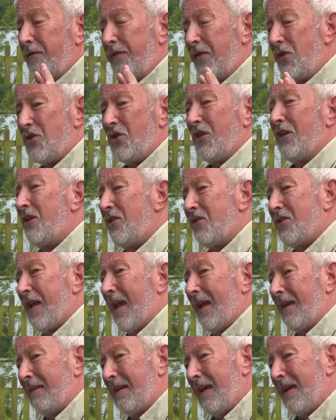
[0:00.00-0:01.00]
Fishing is
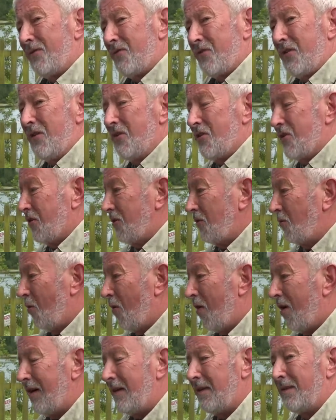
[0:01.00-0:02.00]
getting out into the
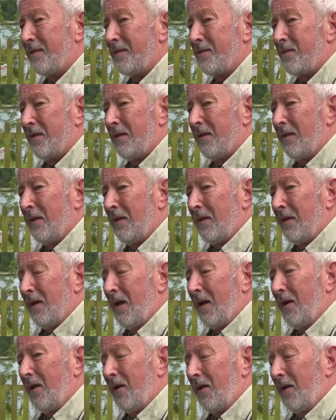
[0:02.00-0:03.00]
wild
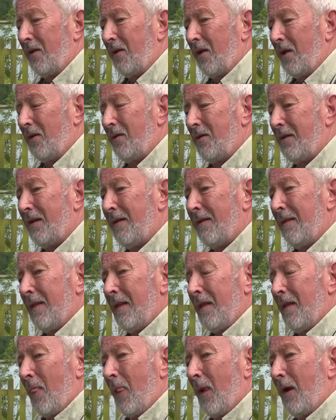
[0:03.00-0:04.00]
uh, uh, and
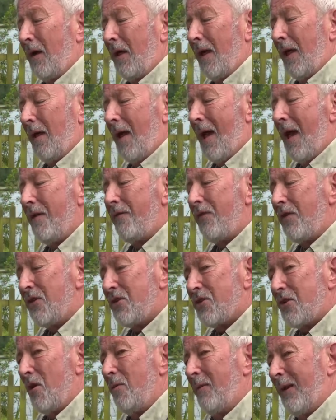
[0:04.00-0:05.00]

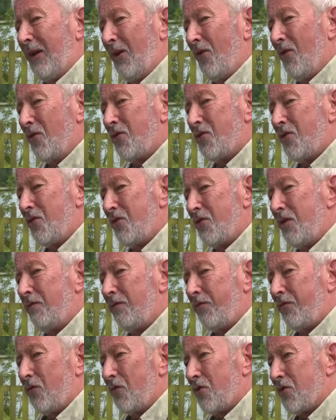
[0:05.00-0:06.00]
having so many otters
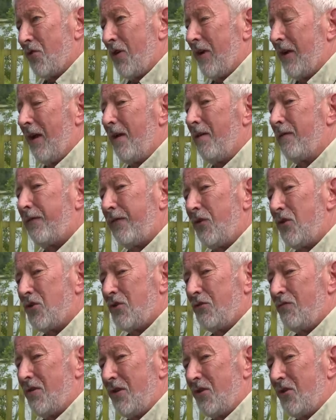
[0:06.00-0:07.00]
infiltrate our
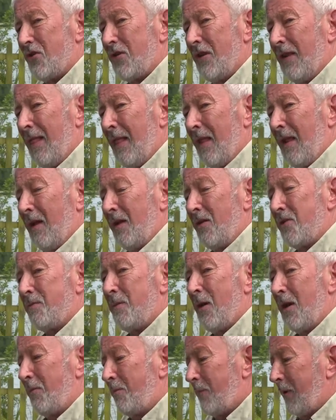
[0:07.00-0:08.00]
fisheries
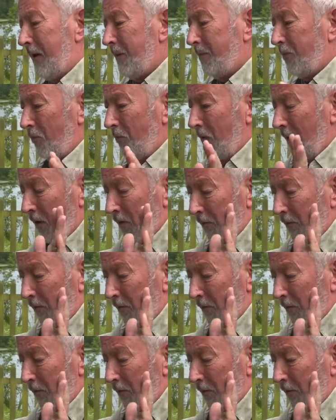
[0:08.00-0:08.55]
has made people